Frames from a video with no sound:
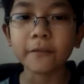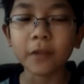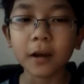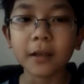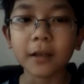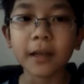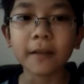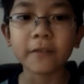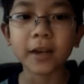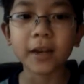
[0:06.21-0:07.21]

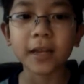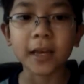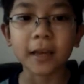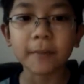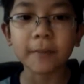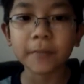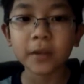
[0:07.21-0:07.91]
Vlogging Friday.